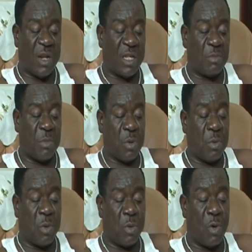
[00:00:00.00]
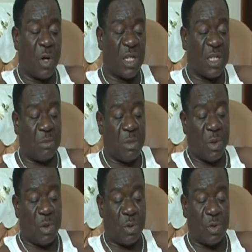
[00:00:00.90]
guys low, low work, it's a
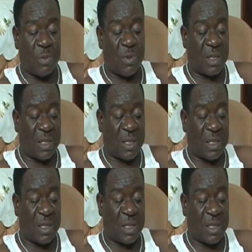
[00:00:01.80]
million jobs.